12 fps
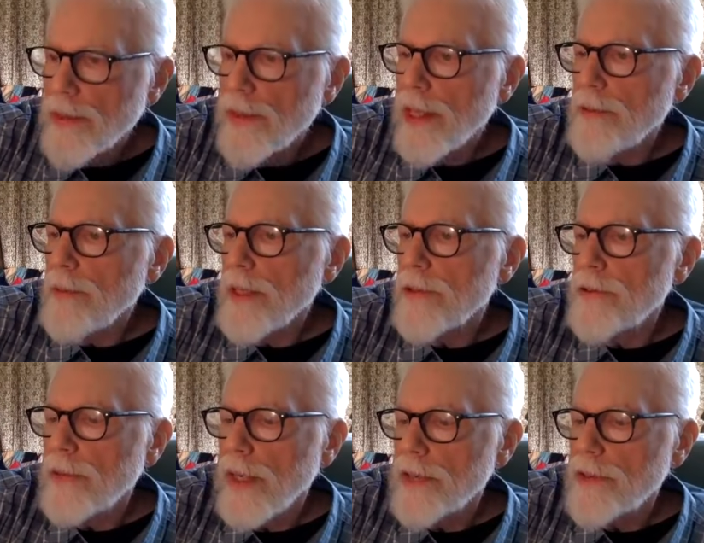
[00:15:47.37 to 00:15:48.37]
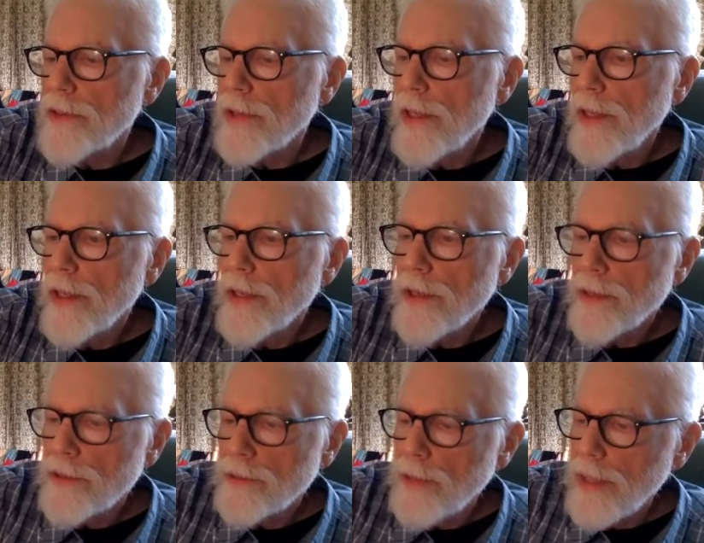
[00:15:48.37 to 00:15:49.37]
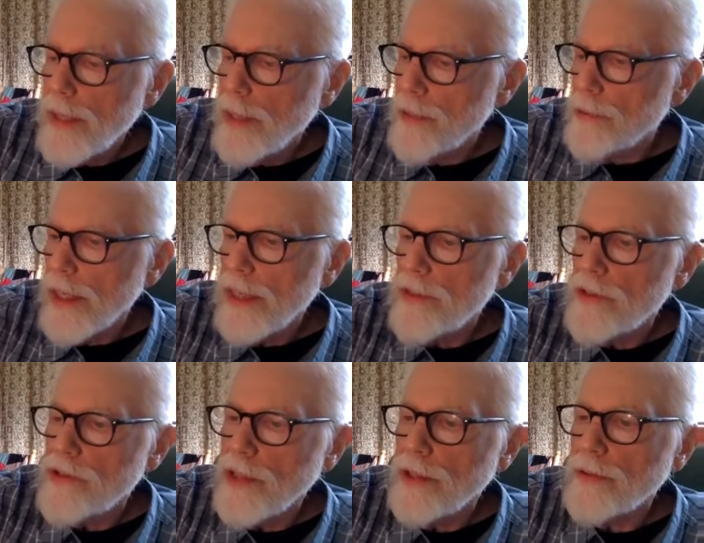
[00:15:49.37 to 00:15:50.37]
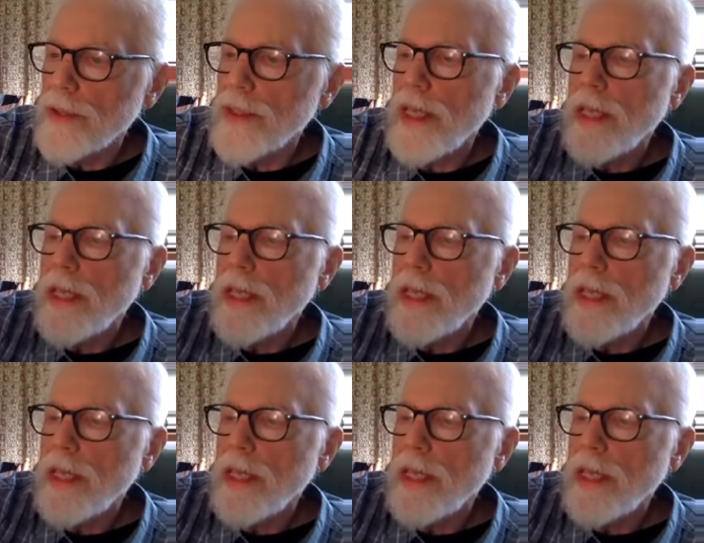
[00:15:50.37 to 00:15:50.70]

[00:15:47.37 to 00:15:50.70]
Then we address the three great secret